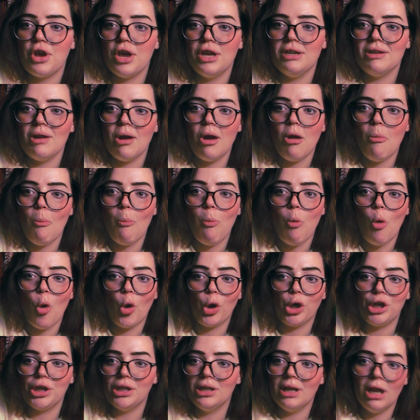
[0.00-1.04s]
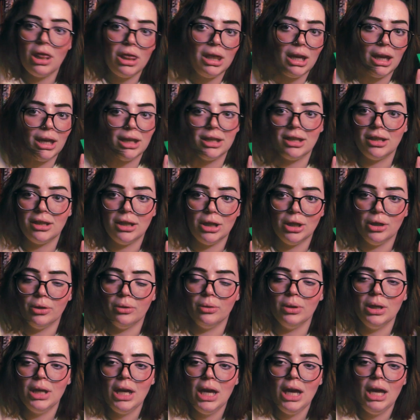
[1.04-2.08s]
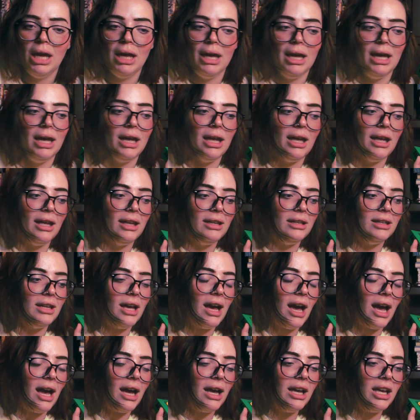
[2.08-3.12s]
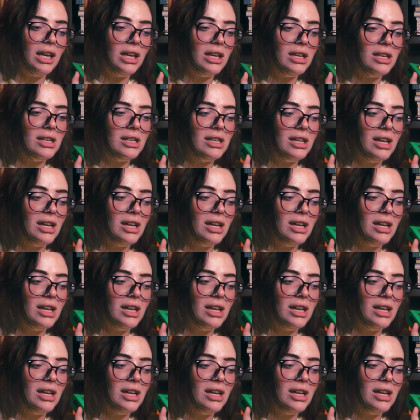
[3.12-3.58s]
an important thing to do. And I